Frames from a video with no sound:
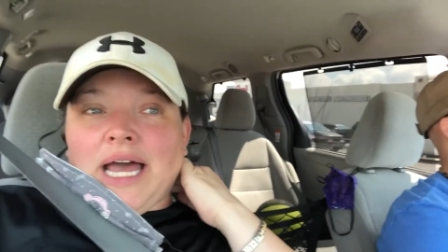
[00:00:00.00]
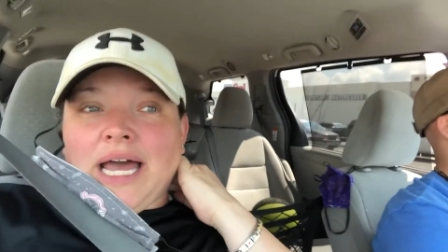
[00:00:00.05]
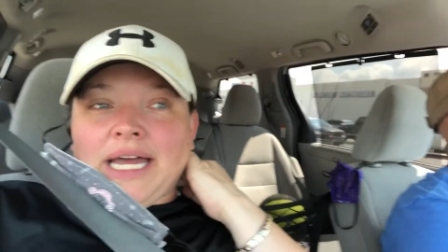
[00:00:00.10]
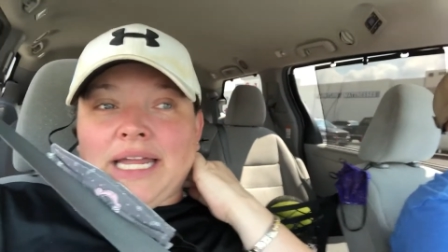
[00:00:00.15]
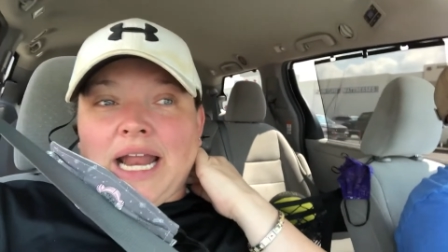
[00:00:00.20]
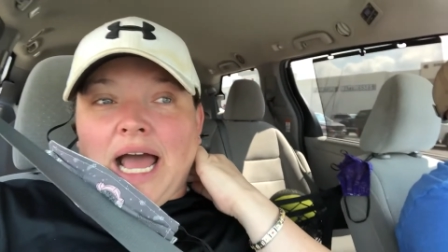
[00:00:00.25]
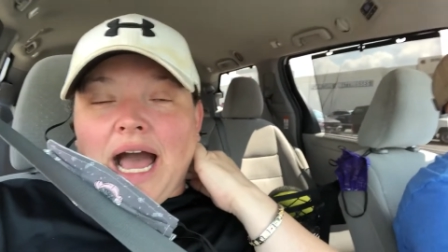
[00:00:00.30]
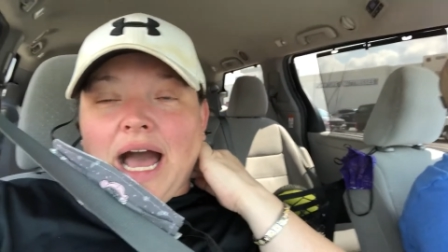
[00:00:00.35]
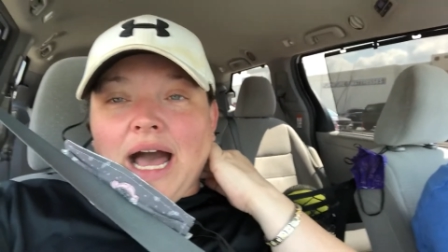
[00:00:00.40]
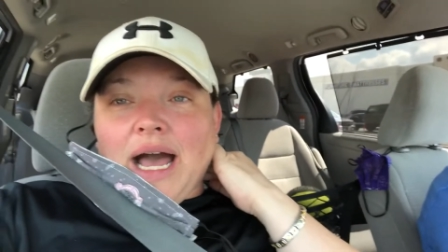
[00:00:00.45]

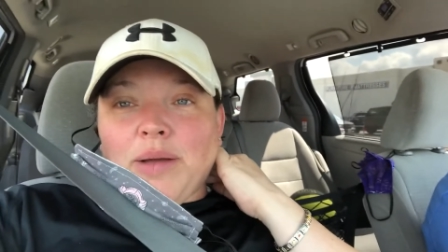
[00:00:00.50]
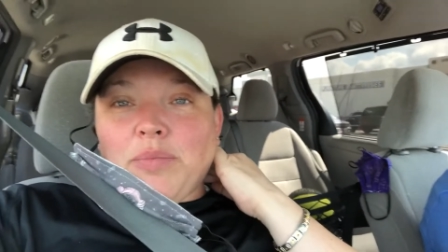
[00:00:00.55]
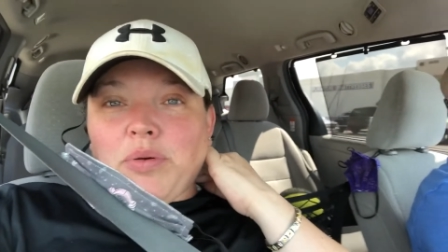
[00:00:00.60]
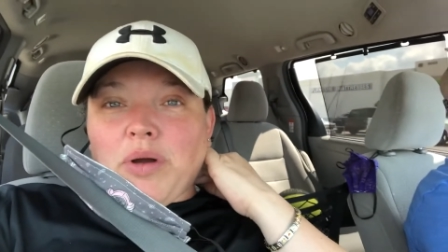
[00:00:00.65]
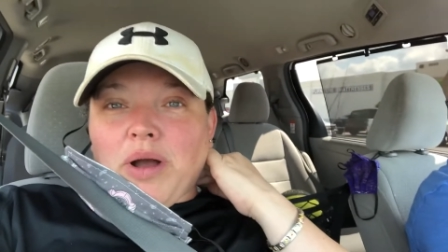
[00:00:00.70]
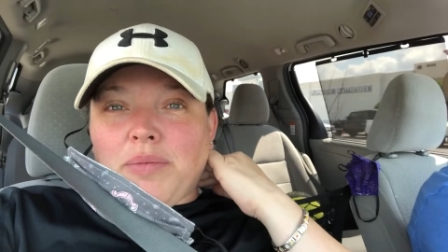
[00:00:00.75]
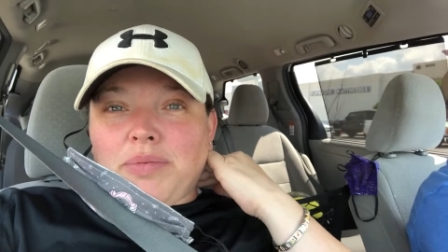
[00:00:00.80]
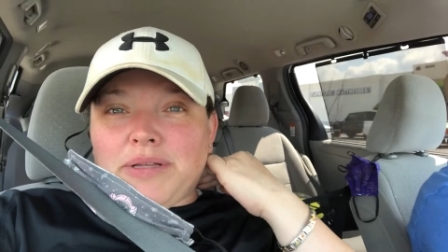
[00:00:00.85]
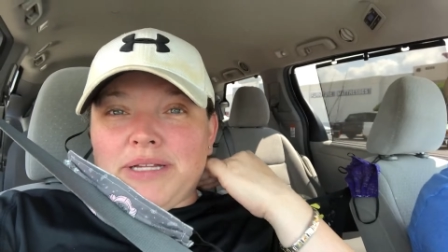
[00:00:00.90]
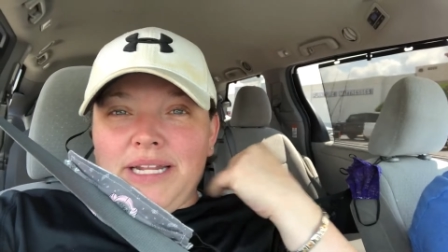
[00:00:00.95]
And I
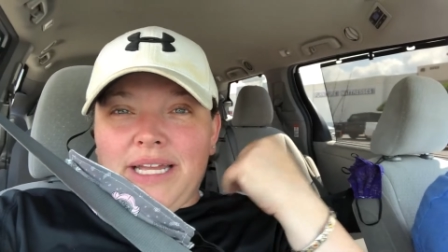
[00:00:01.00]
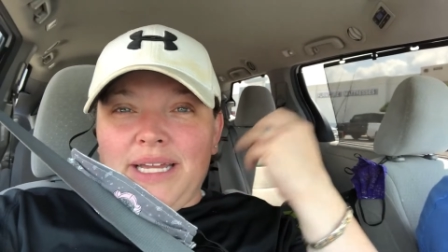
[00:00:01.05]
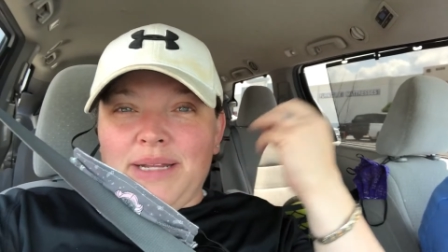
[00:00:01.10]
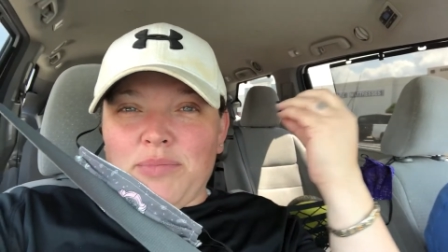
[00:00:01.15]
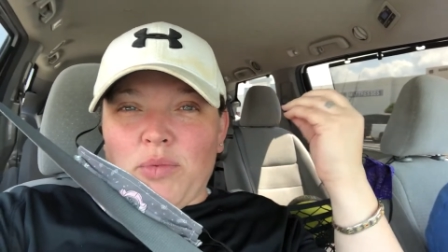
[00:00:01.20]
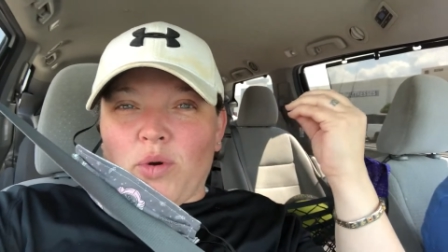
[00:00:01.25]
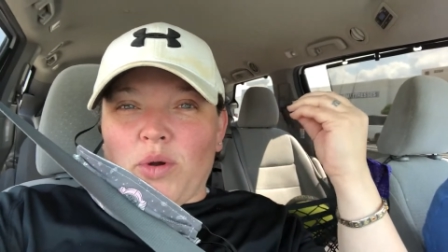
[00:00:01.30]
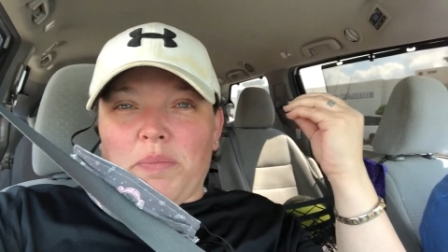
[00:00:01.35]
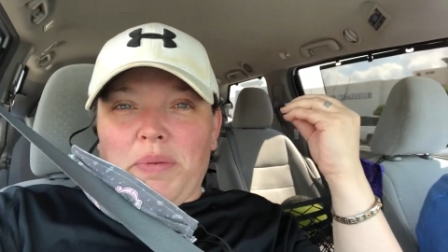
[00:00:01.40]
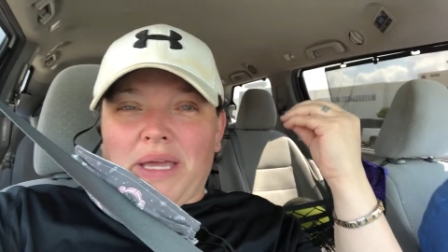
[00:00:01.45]
probably need
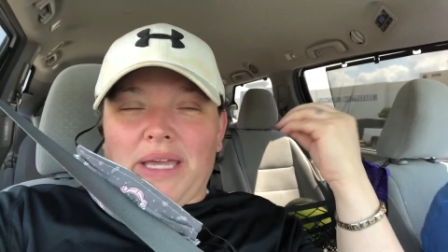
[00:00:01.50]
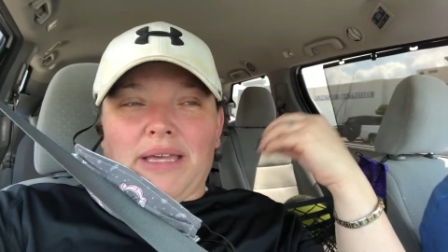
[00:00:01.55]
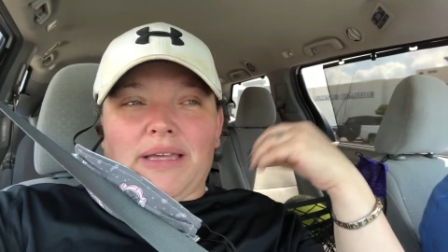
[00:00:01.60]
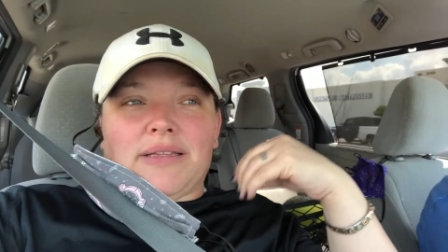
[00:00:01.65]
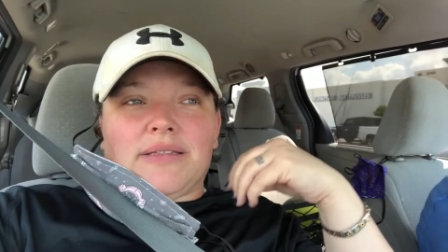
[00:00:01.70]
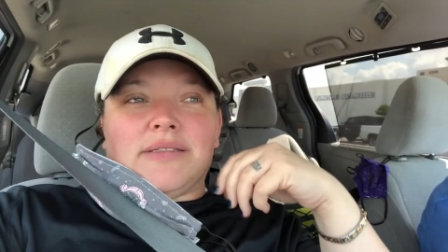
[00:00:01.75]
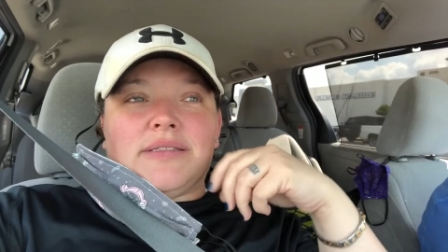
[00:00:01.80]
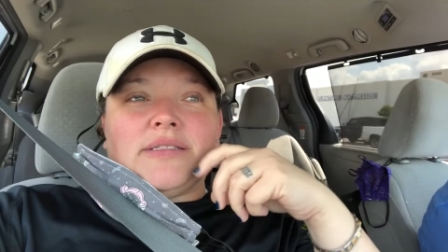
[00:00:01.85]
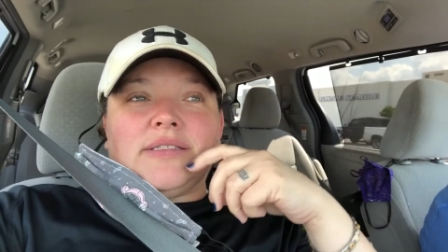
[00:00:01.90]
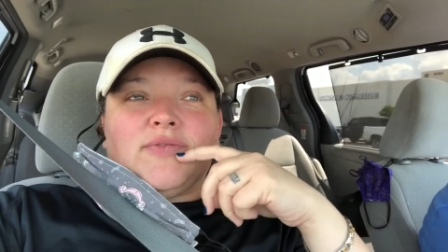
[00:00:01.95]
more
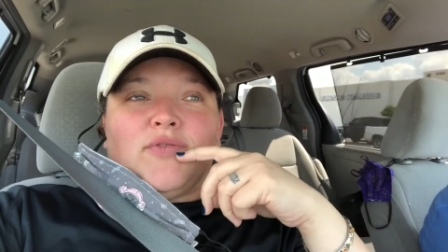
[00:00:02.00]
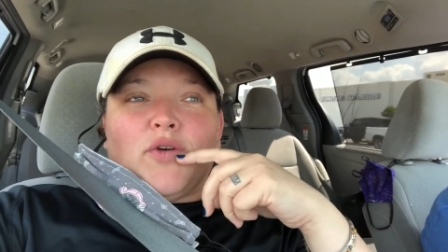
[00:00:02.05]
pins